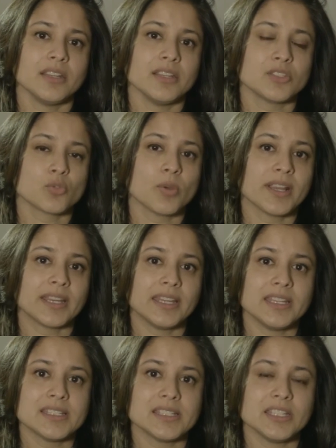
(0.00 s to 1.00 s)
it's quite
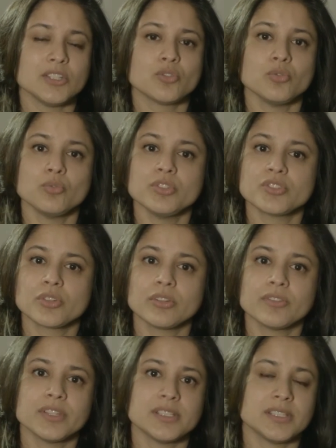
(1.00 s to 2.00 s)
easy to
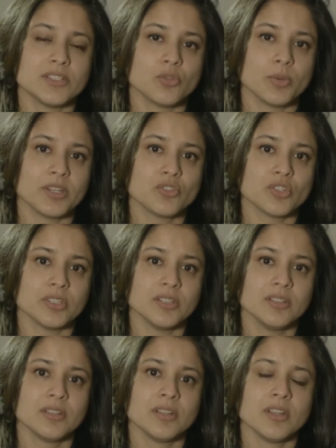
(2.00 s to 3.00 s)
resolve this situation.